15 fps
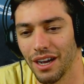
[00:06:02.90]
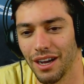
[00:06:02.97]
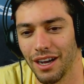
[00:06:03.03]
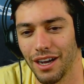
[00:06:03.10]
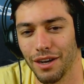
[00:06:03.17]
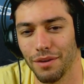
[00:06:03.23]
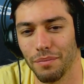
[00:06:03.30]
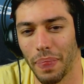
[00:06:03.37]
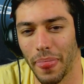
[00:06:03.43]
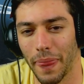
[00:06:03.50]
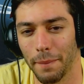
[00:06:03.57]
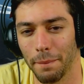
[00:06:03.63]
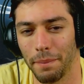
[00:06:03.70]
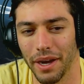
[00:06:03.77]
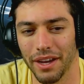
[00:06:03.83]
Um,
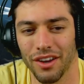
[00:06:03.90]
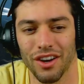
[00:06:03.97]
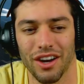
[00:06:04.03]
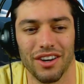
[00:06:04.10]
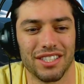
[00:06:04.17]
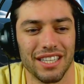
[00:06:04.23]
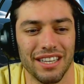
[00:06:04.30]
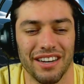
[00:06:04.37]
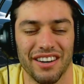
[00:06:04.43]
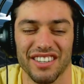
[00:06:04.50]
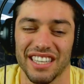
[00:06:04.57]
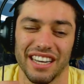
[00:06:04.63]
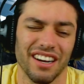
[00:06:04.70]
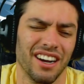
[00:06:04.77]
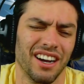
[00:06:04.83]
but you know, I was sitting there. I
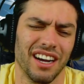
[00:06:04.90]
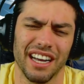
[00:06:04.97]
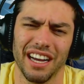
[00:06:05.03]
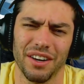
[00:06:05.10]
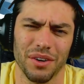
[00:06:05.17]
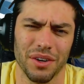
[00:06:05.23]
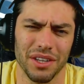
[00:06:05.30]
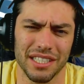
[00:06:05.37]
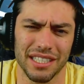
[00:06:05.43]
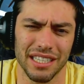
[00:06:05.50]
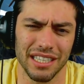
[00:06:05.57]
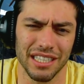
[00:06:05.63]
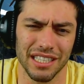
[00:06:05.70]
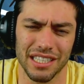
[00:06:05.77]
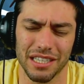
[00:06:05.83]
was like, oh, I gotta do all these
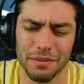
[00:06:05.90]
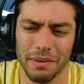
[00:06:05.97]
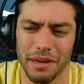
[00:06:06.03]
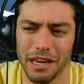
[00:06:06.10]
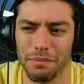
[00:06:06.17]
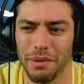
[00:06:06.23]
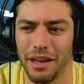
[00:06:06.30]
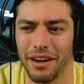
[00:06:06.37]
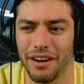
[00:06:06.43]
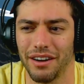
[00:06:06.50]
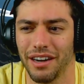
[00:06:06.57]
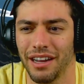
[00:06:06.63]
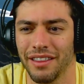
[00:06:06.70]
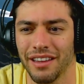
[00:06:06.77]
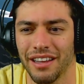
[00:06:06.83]
things to make it better.
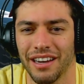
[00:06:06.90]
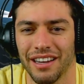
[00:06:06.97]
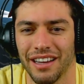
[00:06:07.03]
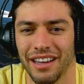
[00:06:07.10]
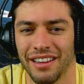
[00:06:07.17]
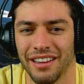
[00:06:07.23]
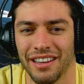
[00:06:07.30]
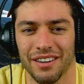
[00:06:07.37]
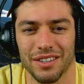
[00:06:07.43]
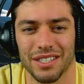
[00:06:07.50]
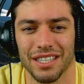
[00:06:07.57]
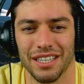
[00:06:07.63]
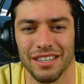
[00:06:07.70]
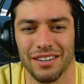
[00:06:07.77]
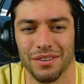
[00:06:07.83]
And then I and then I was
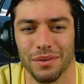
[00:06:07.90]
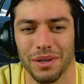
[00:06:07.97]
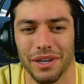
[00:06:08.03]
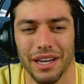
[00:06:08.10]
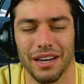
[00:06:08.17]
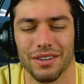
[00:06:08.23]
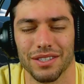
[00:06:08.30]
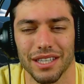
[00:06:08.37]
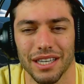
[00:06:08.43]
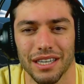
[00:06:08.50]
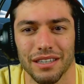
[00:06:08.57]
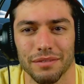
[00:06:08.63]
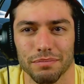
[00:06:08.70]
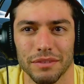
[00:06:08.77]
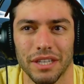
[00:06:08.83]
sitting there one day and I was
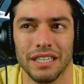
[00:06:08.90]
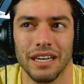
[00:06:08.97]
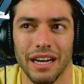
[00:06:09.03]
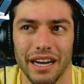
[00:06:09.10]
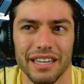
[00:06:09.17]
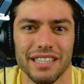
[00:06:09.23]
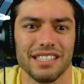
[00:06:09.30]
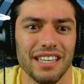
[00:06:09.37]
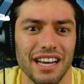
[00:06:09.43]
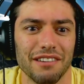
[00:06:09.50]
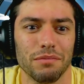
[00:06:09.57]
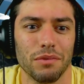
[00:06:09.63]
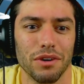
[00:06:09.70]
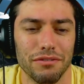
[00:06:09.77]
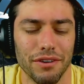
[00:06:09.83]
like, I just need to
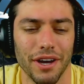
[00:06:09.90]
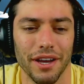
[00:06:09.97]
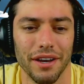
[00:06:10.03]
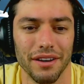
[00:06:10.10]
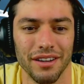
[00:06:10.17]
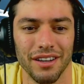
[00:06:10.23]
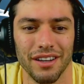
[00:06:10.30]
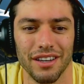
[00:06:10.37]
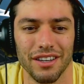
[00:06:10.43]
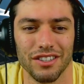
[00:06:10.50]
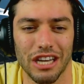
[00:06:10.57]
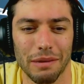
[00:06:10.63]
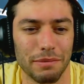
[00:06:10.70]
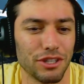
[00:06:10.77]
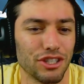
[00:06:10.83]
have more fun.
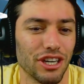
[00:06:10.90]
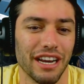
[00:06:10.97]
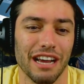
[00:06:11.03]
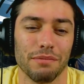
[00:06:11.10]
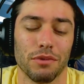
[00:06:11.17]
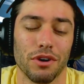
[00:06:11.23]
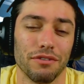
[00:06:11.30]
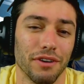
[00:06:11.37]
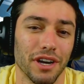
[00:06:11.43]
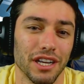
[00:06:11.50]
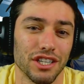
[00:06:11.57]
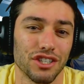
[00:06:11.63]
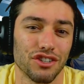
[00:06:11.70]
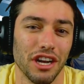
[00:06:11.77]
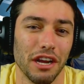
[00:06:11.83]
So I've been trying to have more fun
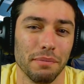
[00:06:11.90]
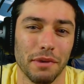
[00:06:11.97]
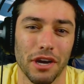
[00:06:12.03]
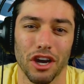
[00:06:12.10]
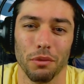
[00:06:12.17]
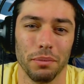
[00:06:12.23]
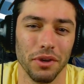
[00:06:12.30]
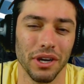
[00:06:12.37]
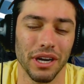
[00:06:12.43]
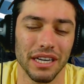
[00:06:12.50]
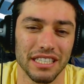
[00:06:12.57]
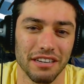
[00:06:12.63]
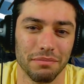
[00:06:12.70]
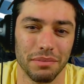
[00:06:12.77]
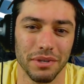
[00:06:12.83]
on stream. I hope you
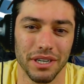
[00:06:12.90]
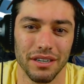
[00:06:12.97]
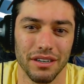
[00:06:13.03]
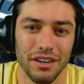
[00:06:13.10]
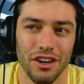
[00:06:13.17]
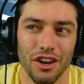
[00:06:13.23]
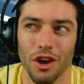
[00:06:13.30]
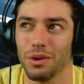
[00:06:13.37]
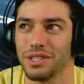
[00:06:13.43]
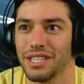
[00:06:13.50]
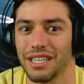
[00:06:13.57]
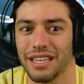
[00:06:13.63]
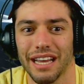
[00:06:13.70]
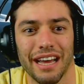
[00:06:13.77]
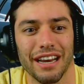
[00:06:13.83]
guys have been
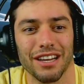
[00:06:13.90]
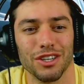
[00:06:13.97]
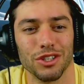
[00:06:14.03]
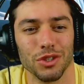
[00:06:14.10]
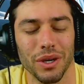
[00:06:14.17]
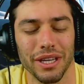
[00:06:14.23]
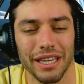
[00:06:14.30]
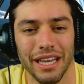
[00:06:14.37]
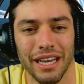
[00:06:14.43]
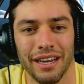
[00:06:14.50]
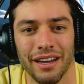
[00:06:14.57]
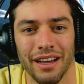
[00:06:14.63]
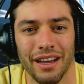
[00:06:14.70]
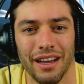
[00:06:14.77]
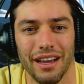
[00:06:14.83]
noticing that, enjoying
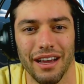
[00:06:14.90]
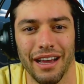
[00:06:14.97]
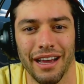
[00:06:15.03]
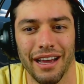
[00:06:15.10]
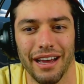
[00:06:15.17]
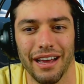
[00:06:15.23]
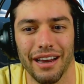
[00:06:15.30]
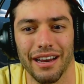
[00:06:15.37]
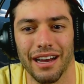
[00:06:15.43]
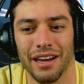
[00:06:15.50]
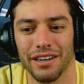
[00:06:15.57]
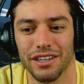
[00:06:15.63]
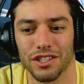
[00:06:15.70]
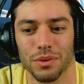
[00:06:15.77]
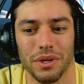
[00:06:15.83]
that and
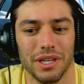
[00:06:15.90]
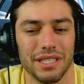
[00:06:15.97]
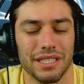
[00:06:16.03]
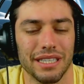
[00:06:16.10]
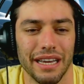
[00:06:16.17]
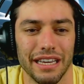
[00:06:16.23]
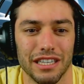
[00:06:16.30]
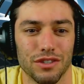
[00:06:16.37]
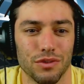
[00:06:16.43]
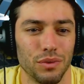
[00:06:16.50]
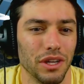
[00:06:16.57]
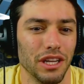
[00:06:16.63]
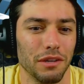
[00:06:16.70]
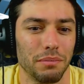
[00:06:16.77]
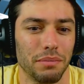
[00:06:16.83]
I just want to say it's
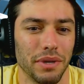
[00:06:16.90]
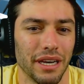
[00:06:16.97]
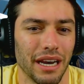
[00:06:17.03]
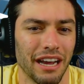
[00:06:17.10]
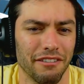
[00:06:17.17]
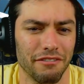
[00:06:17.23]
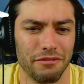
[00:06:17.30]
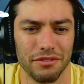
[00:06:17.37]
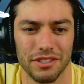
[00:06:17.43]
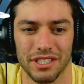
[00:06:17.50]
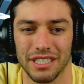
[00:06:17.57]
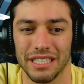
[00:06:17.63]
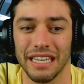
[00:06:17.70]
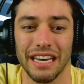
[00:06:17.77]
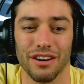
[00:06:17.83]
really been I've
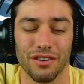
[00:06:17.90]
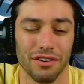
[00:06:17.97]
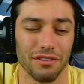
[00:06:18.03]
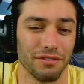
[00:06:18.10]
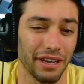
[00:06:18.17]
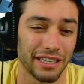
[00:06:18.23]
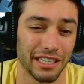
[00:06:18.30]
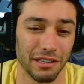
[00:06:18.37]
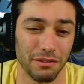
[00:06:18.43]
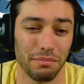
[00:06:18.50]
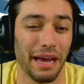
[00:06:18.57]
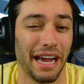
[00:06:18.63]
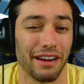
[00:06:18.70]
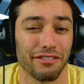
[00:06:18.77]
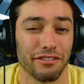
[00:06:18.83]
seen it reflected
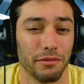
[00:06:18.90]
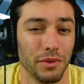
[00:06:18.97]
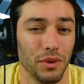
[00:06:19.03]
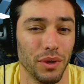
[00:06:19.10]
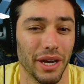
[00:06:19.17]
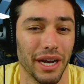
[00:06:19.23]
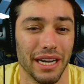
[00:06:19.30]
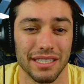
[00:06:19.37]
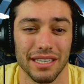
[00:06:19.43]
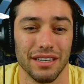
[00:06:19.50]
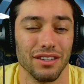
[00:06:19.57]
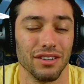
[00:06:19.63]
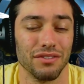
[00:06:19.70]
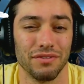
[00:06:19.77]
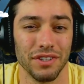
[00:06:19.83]
back from you guys and
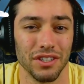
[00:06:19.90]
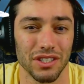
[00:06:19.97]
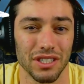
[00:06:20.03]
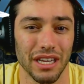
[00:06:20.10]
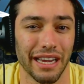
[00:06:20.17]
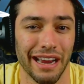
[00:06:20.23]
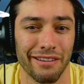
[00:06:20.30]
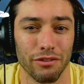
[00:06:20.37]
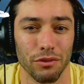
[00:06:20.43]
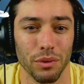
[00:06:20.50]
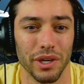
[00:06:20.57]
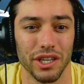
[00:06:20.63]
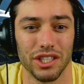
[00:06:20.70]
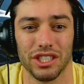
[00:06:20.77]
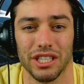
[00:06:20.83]
it feels like
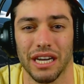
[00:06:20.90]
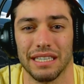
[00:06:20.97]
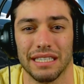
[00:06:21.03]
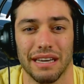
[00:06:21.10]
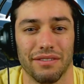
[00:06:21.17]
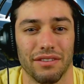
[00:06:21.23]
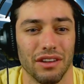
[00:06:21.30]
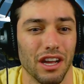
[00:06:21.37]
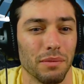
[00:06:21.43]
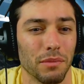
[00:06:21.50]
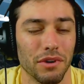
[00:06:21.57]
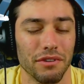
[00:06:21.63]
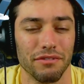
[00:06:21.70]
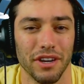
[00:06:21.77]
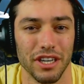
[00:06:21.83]
everyone in chat's having a lot
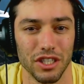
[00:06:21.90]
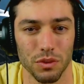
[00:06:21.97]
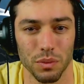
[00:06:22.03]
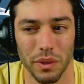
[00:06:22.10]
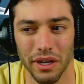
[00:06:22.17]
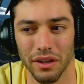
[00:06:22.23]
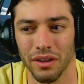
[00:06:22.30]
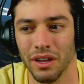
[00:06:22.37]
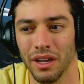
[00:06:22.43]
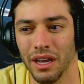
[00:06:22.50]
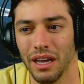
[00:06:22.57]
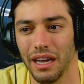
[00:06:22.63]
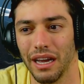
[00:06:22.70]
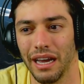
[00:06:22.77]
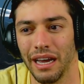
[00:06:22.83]
more fun as well
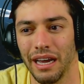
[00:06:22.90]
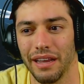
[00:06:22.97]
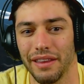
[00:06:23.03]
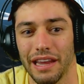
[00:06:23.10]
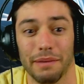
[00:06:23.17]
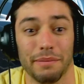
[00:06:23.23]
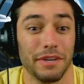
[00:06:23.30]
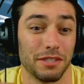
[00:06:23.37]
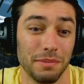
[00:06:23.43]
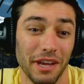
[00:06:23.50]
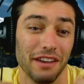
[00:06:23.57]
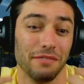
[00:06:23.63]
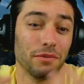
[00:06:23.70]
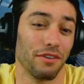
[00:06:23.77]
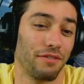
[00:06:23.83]
and that makes me
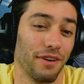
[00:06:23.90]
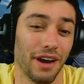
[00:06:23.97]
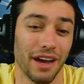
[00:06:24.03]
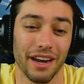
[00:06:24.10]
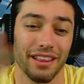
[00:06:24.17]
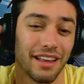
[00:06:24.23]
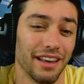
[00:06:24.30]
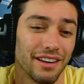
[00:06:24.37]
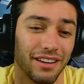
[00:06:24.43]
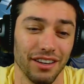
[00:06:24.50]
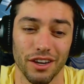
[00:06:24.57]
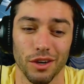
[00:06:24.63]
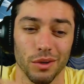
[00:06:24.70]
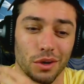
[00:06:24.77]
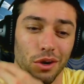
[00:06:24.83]
have more fun and then you
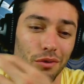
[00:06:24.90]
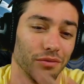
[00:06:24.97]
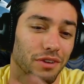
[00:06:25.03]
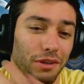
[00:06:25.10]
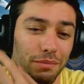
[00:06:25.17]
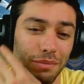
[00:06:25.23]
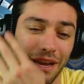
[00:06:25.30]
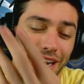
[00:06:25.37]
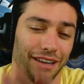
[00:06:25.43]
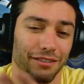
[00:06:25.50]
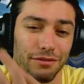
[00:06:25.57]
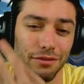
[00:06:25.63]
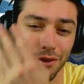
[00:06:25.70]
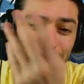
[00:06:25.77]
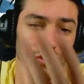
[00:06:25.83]
know hopefully back
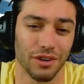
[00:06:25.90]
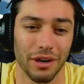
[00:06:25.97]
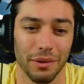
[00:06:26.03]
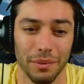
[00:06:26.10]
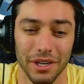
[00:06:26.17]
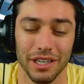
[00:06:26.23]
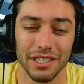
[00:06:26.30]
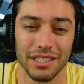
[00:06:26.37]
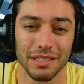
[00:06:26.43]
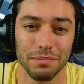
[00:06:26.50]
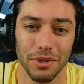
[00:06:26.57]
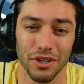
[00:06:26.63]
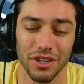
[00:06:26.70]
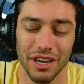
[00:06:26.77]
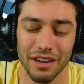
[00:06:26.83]
and forth right we can
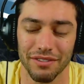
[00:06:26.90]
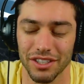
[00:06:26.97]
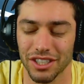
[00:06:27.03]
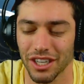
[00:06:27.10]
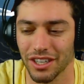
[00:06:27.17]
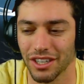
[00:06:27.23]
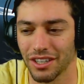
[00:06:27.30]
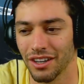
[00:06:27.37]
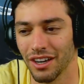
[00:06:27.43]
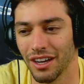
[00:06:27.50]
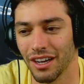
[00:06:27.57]
just build off each other